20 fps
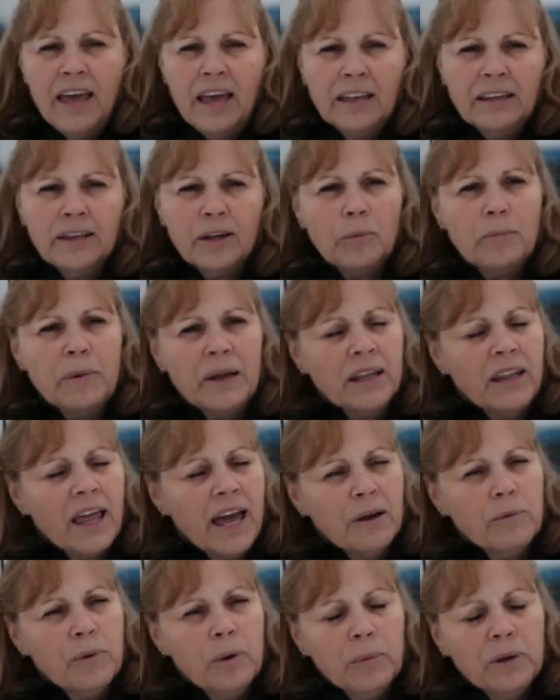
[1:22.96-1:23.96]
A little bit
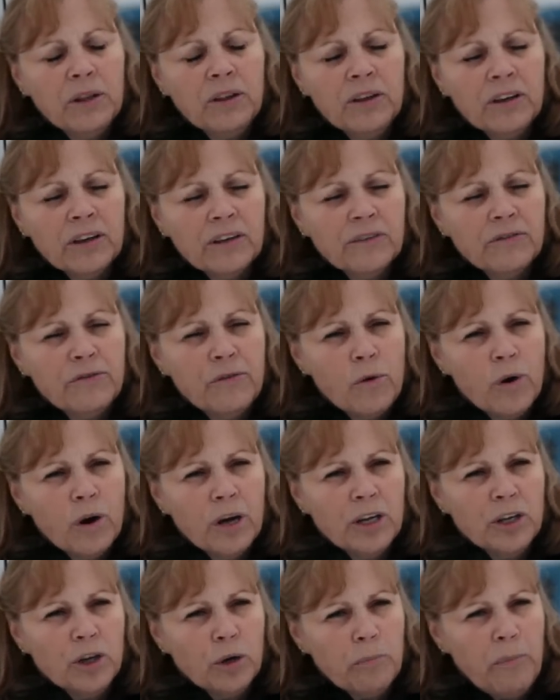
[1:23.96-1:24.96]
like what we look
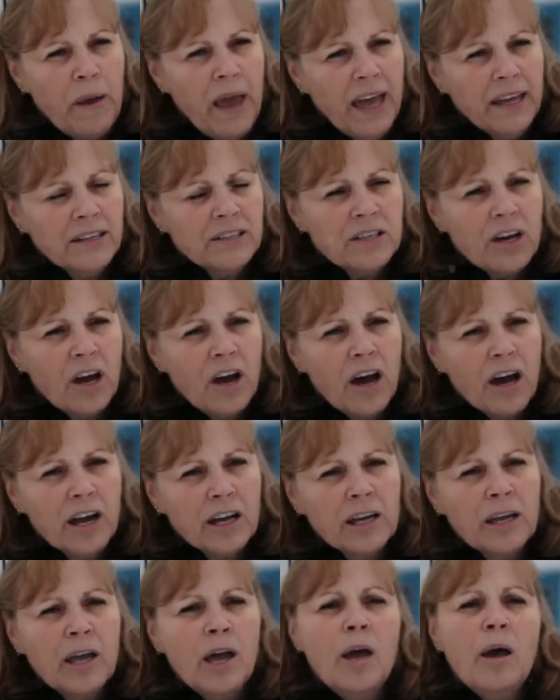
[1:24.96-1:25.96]
for in your pet
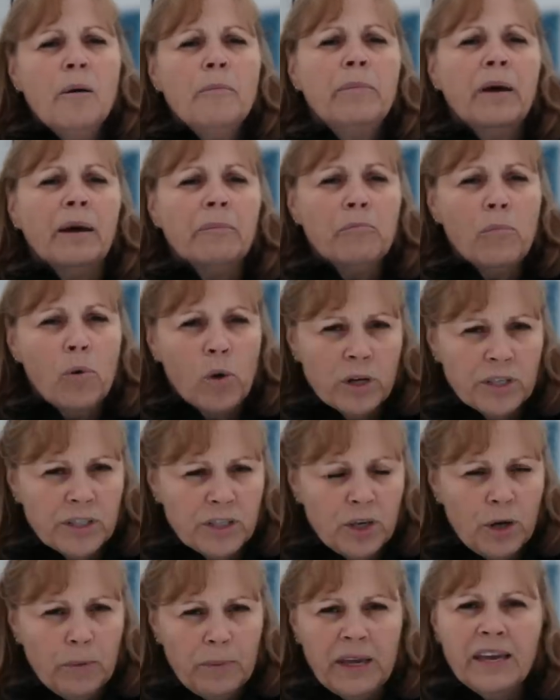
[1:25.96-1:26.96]
dog, but more
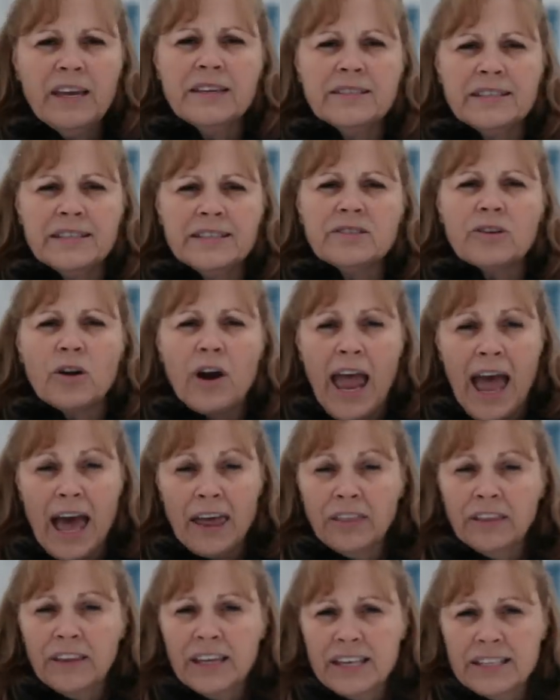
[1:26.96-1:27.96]
so, because these are
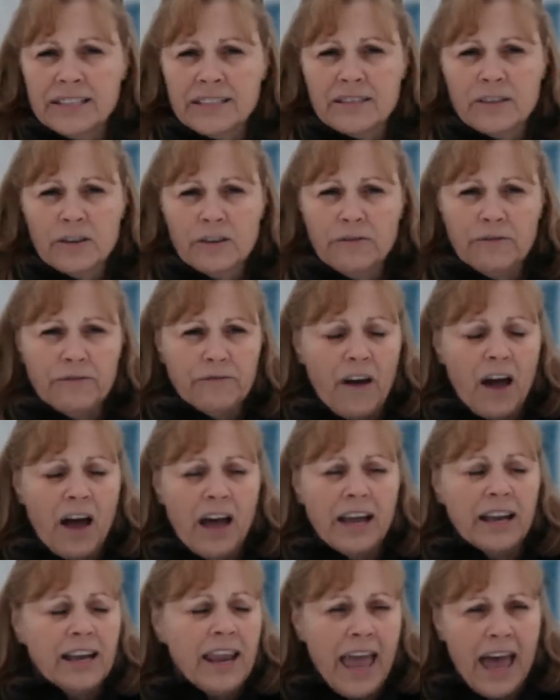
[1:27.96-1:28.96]
athletes. They're
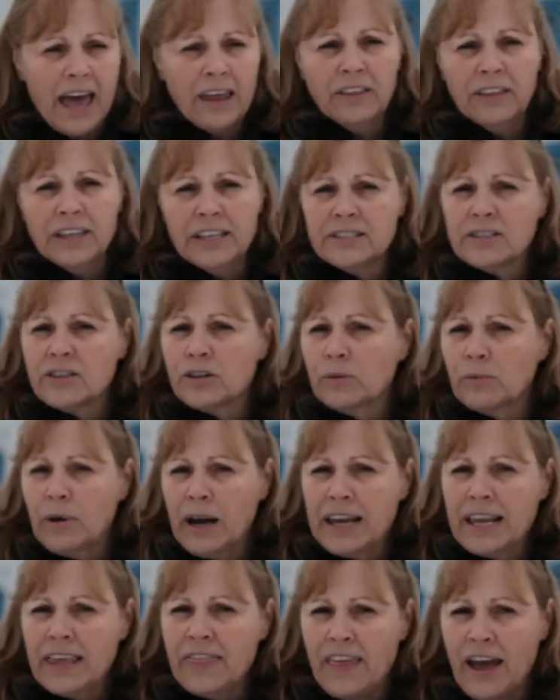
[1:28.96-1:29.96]
fine athletes that are
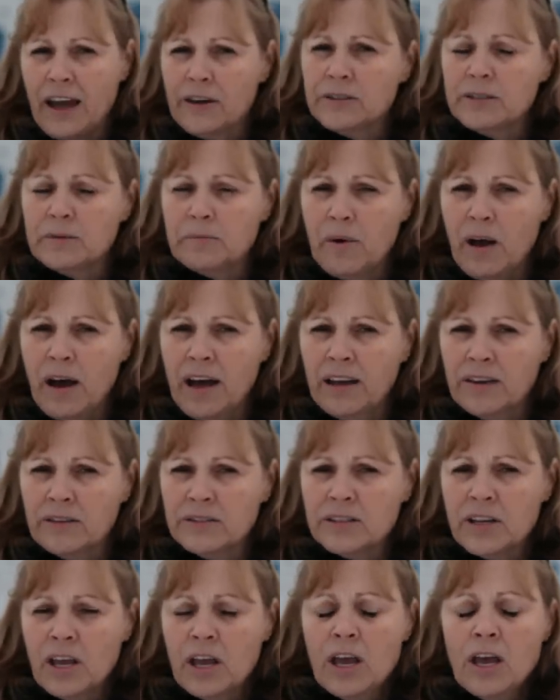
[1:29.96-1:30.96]
running 1,000
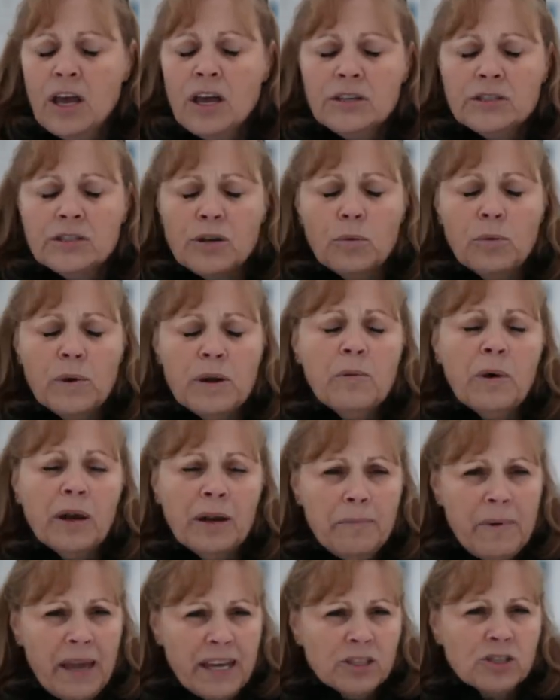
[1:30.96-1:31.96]
miles. So we
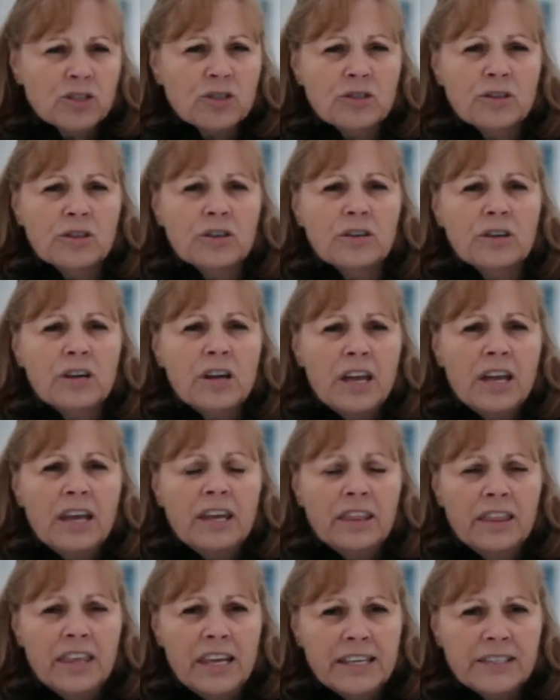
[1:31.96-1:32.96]
want to make sure
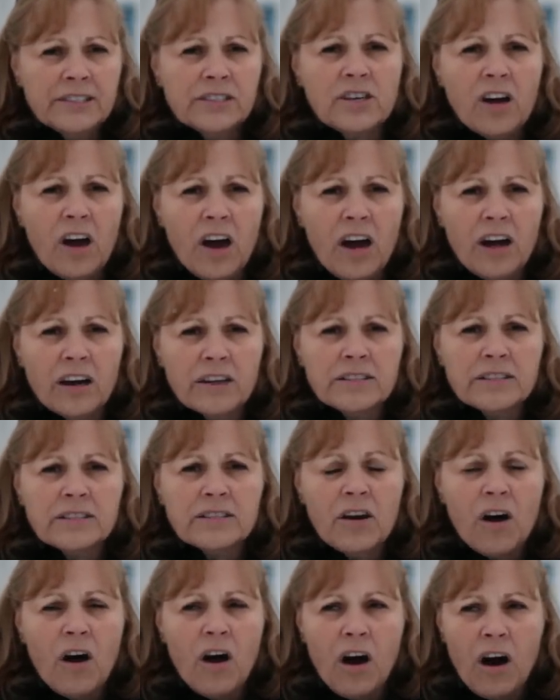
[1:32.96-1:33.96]
these
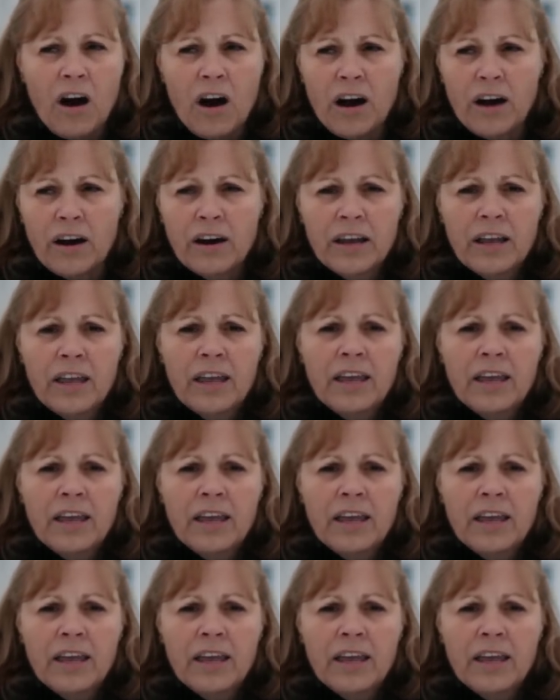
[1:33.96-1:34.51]
dogs are